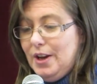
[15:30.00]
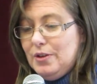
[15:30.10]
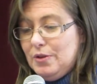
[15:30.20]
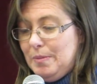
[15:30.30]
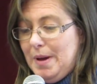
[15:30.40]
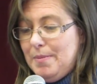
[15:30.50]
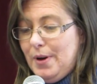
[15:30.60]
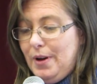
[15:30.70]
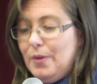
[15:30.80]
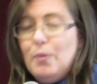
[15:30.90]
You
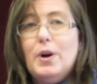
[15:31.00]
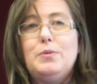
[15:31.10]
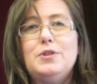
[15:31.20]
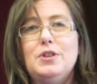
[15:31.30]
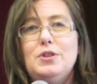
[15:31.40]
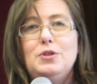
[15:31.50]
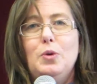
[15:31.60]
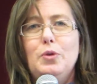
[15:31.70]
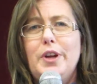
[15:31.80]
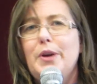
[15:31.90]
remember? What was the
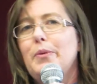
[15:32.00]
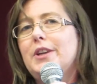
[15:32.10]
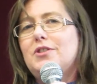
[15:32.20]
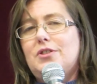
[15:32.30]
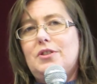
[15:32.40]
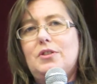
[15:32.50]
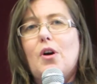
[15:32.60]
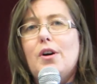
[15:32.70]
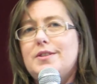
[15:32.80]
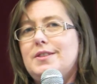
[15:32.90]
story where
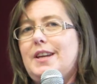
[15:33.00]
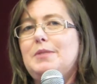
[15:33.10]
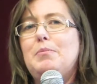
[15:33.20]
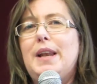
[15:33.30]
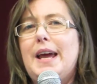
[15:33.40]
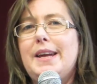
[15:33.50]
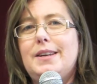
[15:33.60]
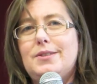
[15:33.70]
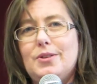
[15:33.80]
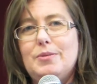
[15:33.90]
God sent
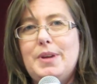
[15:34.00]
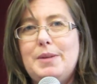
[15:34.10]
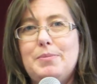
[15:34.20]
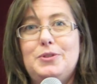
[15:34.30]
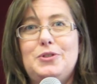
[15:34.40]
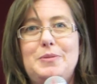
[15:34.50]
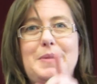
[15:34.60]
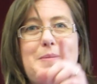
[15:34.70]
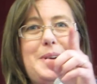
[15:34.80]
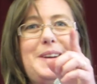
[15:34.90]
plagues on people? Do you
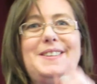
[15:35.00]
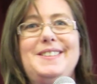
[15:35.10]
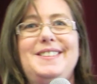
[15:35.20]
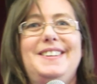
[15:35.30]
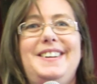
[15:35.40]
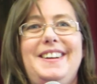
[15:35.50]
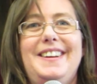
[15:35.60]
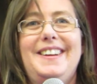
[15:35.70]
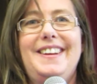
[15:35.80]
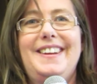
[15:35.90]
remember tonight?
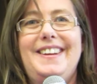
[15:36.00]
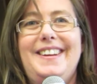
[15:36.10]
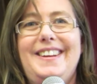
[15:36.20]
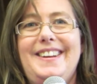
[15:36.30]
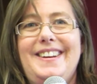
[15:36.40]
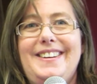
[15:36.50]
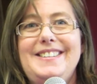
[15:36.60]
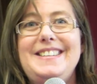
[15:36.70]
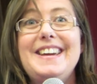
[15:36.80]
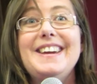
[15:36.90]

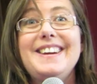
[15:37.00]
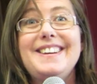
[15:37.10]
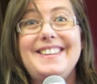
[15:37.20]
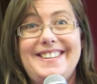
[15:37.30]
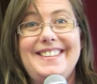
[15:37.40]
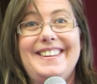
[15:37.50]
Yes.